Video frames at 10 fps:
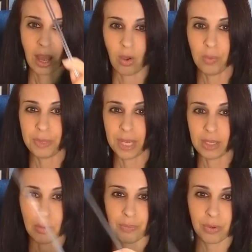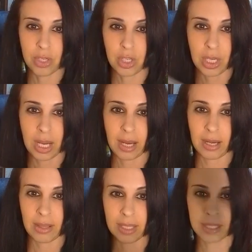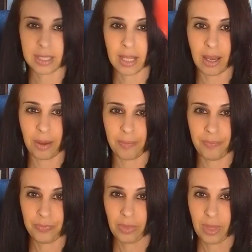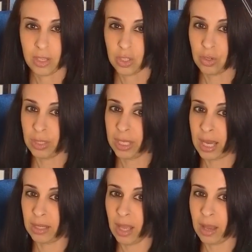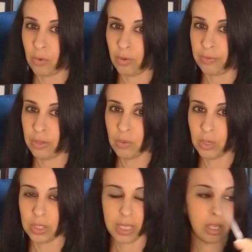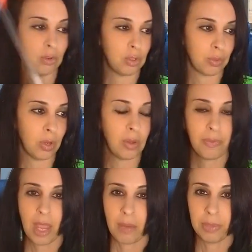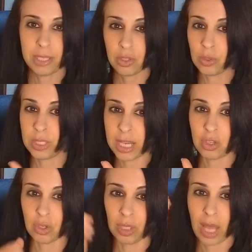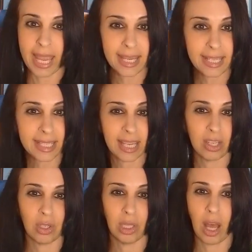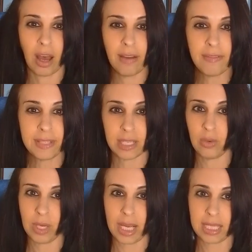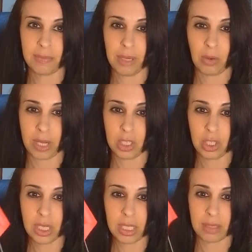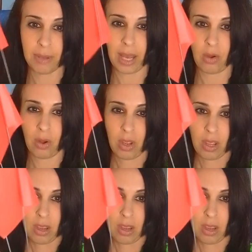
I hope that you appreciate this. Um, certainly got a lot more viewers than usual. Please do send your likes and your loves, and you can ask me questions about